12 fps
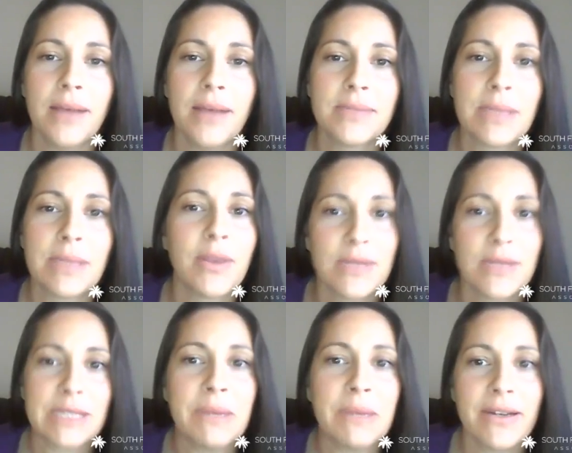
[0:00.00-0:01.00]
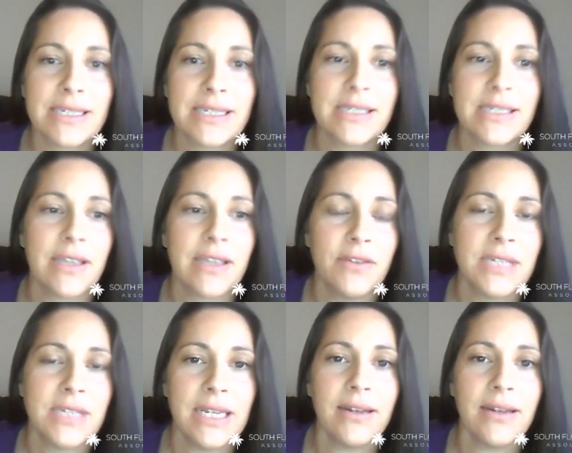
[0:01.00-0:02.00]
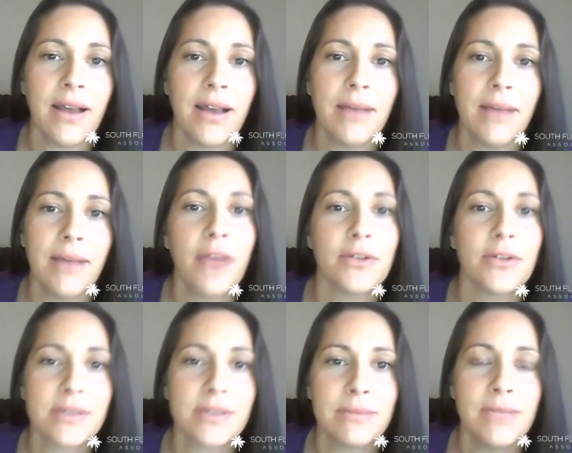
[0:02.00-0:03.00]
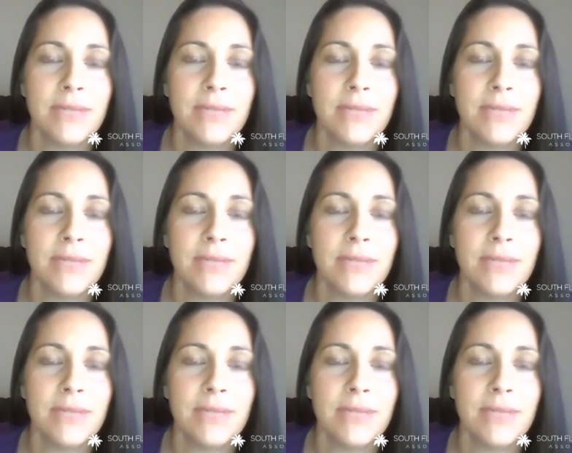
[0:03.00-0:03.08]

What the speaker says: some of those experiences that you've seen others,